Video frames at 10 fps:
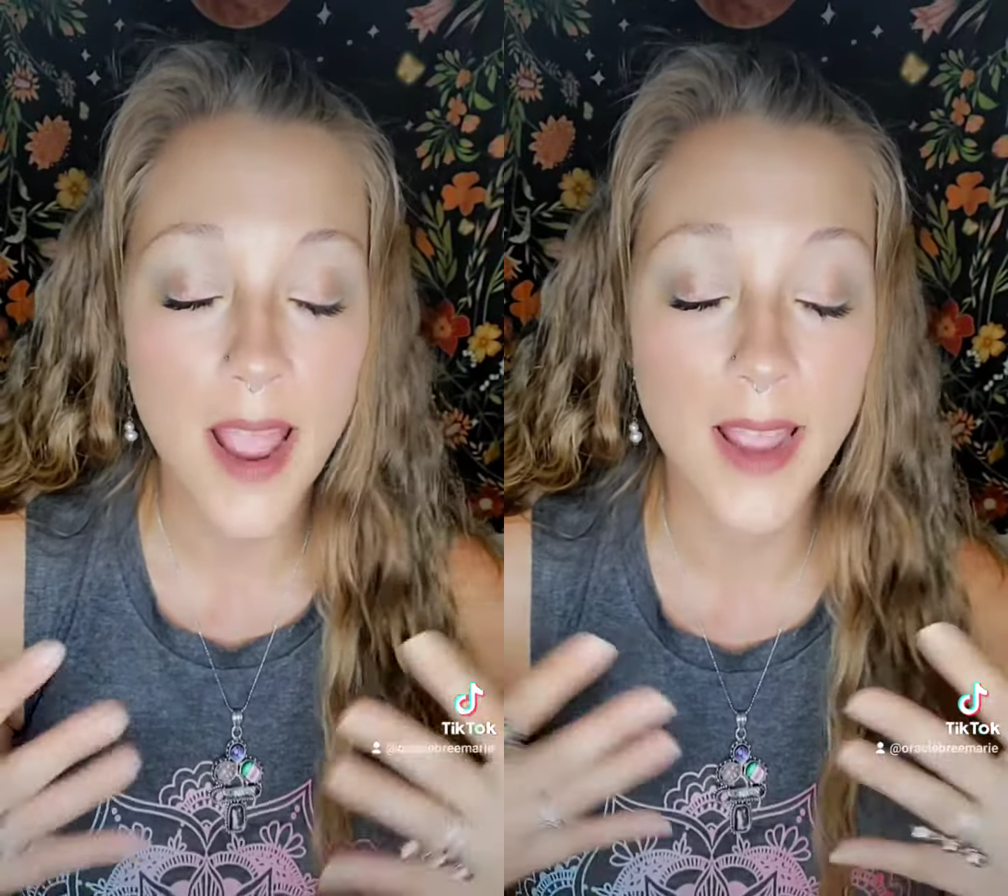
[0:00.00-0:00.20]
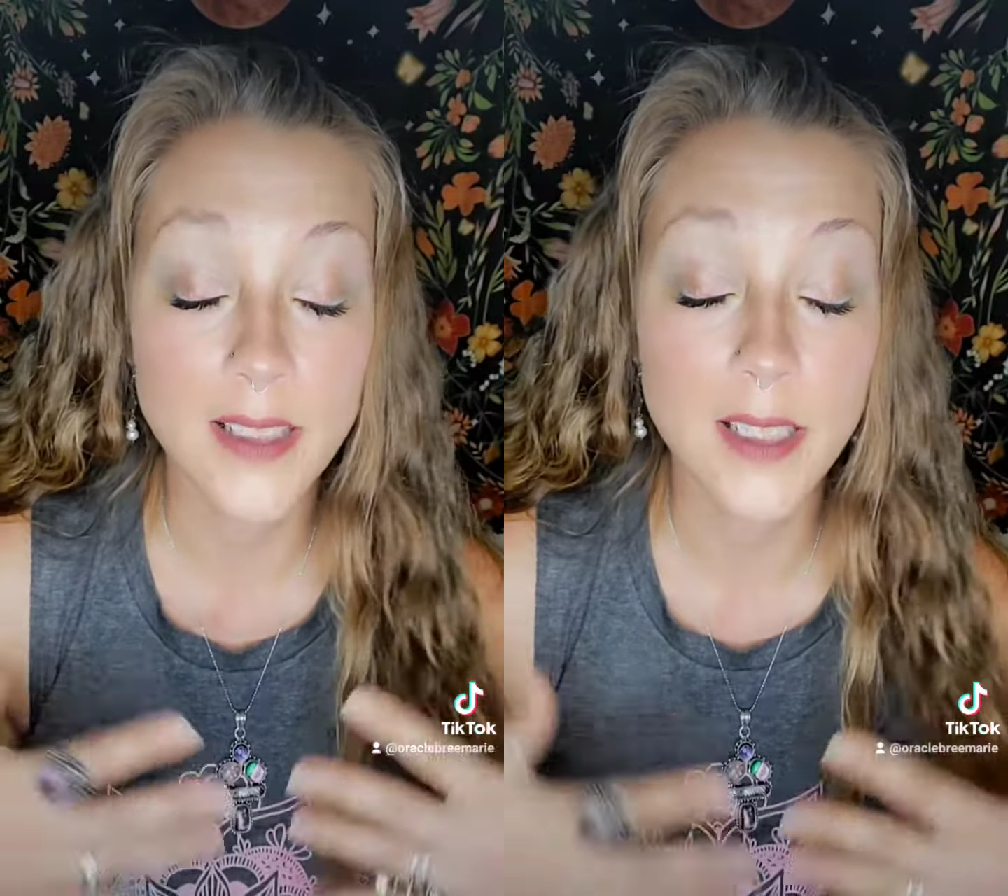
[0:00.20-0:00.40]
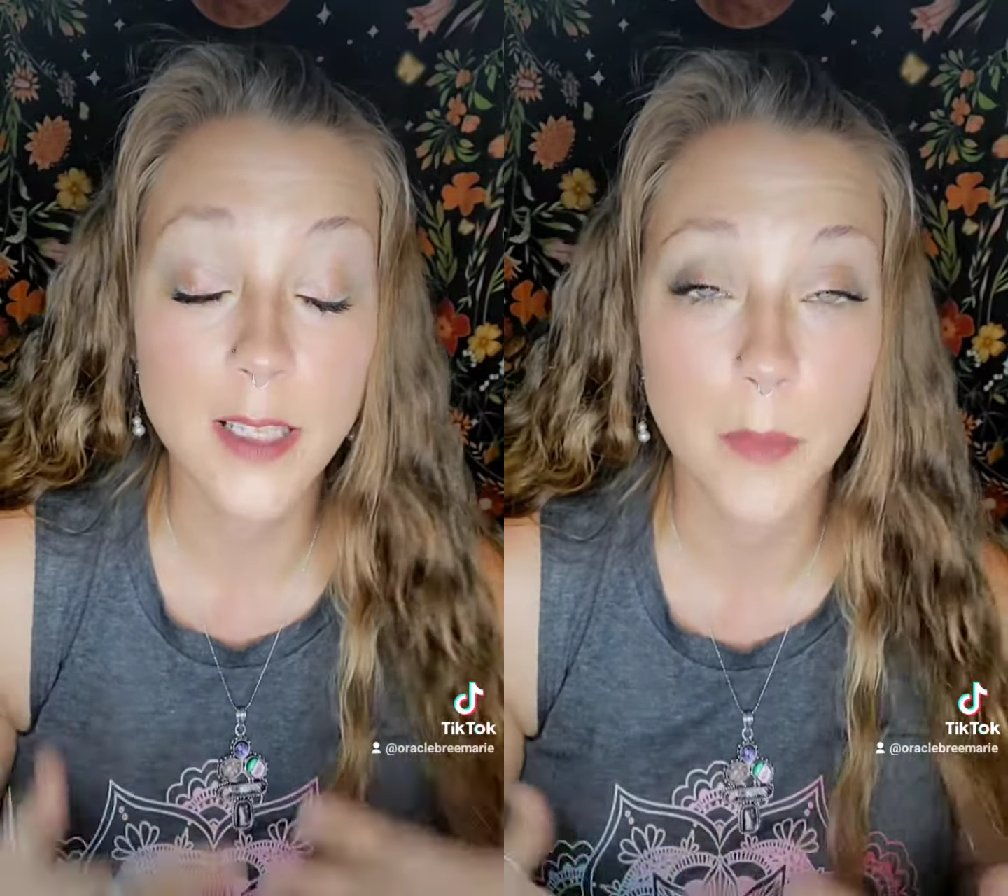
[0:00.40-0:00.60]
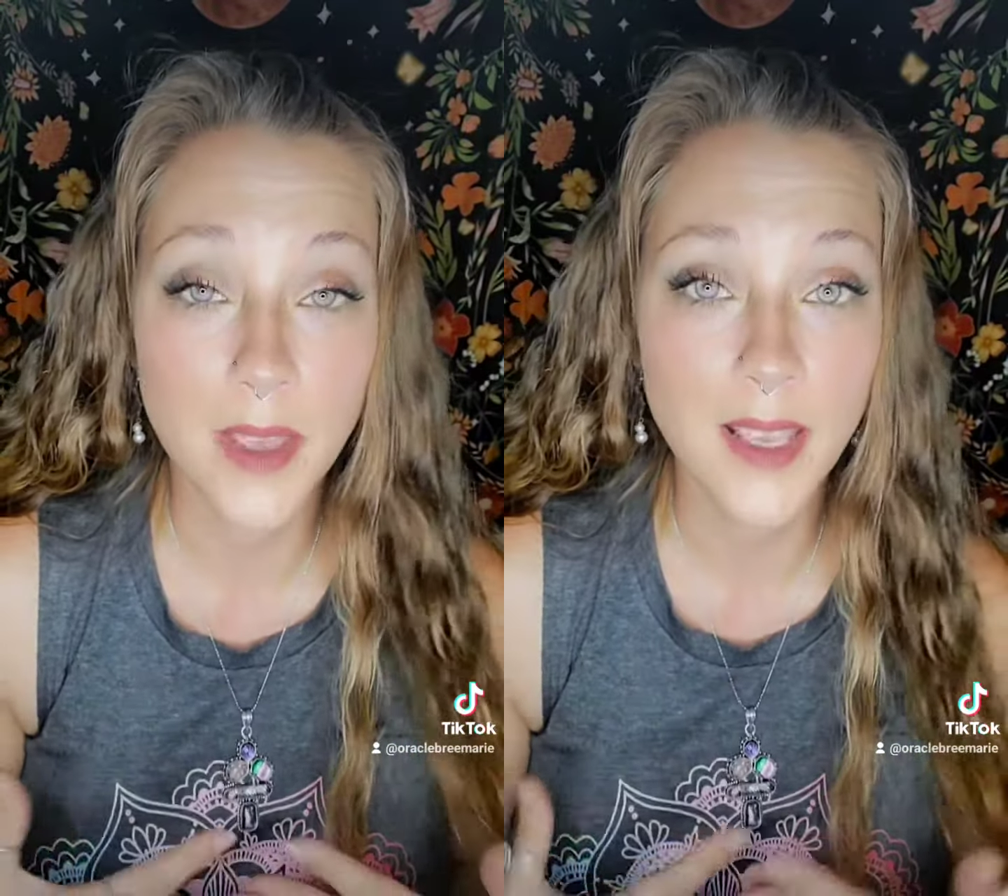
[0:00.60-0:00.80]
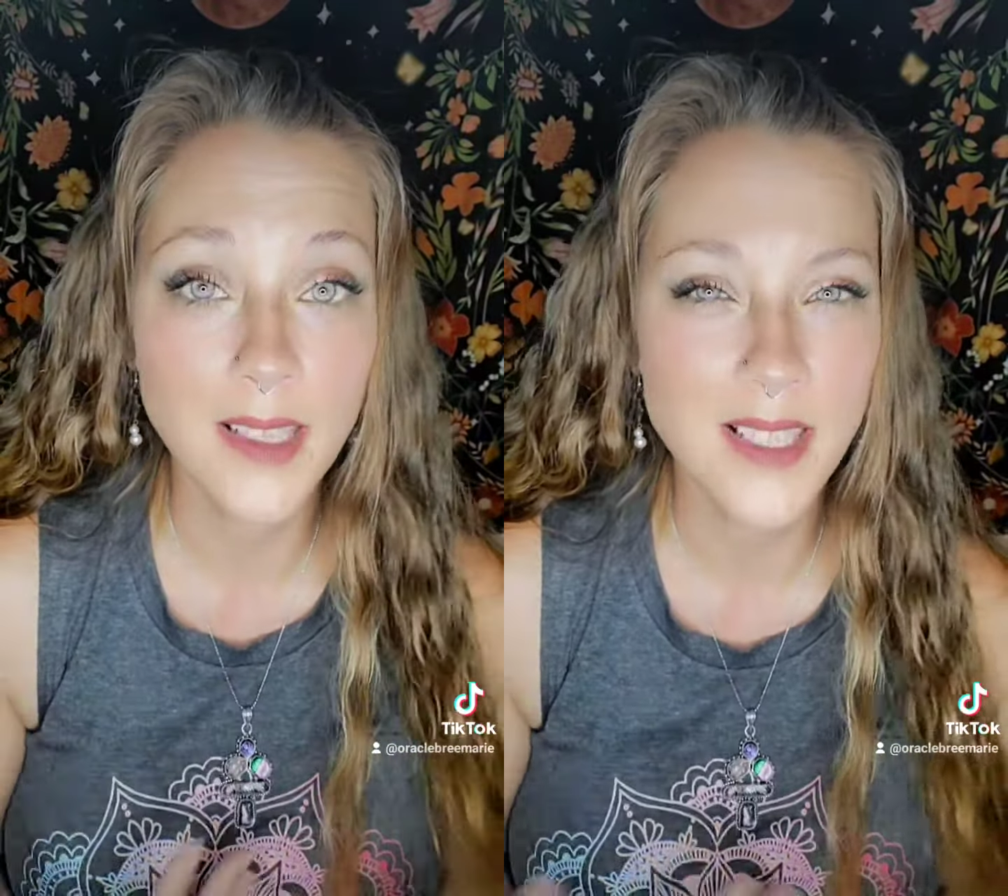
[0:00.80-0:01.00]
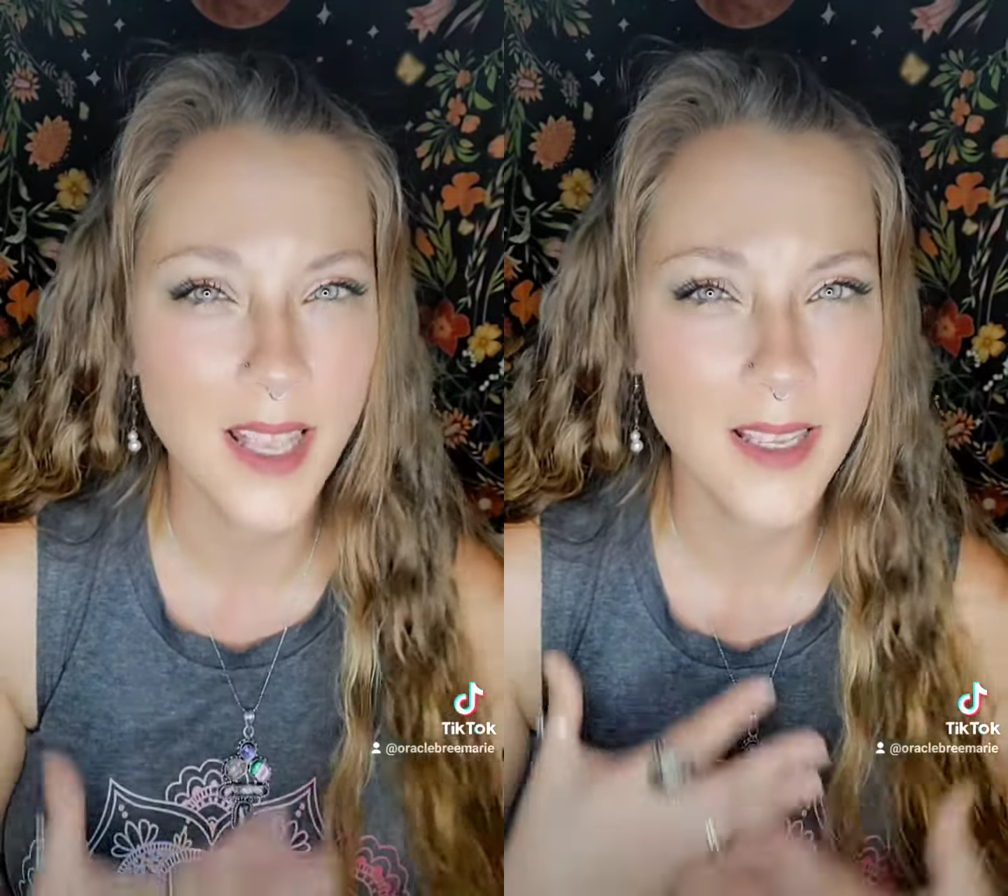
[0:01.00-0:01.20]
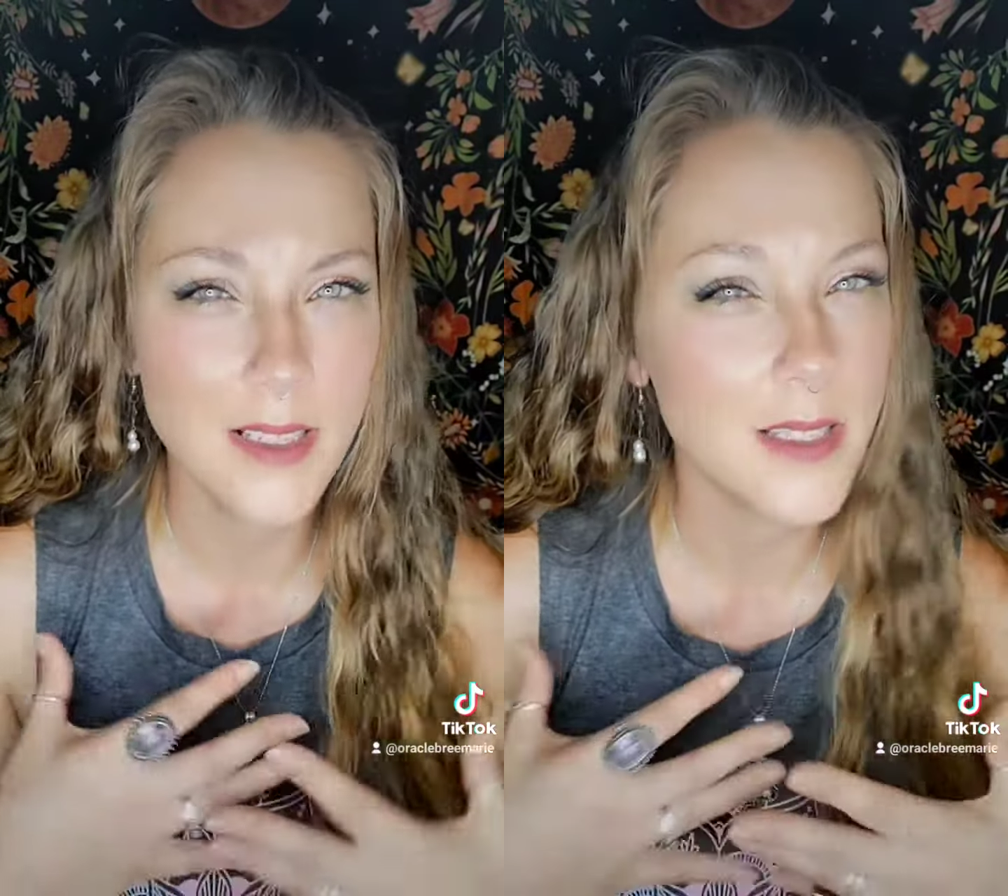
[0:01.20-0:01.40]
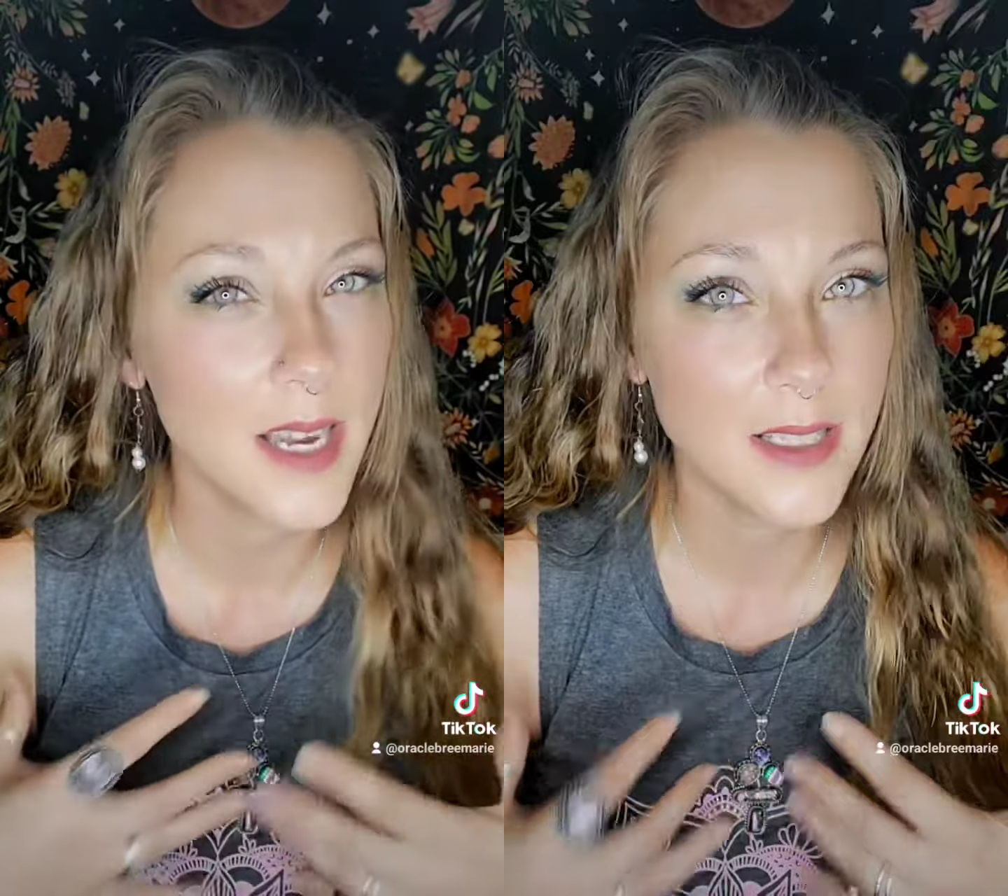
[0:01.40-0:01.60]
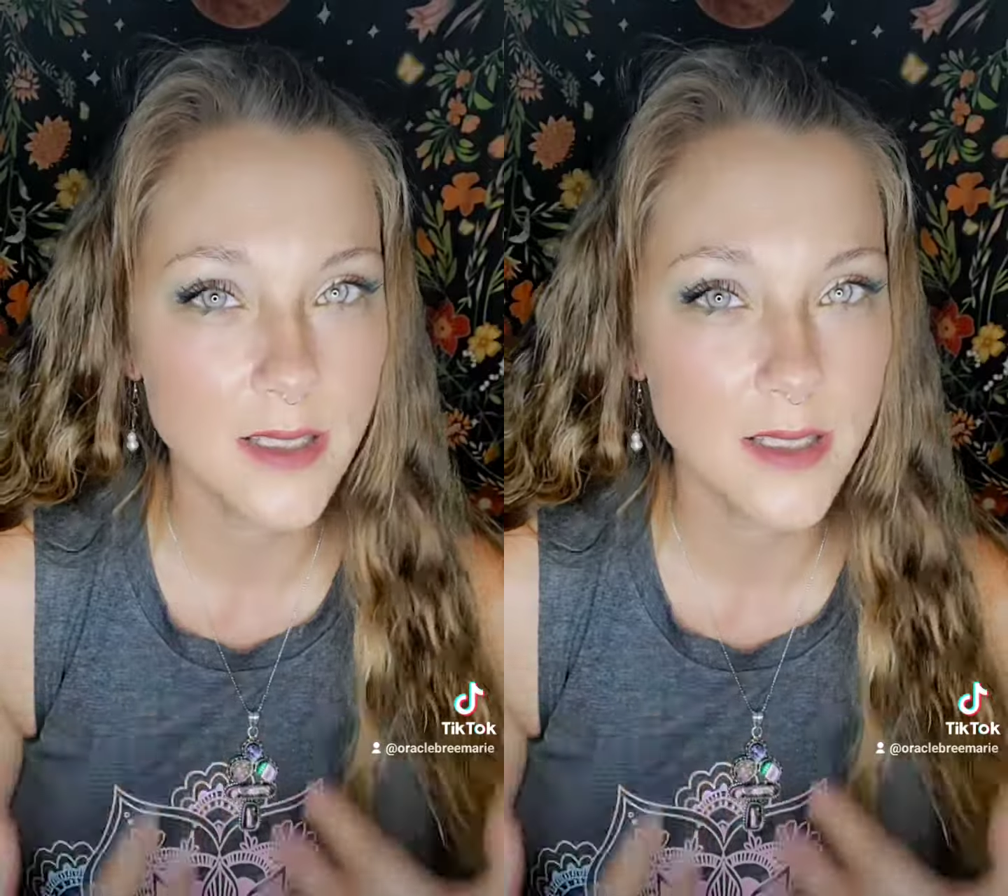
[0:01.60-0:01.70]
and the peace and stay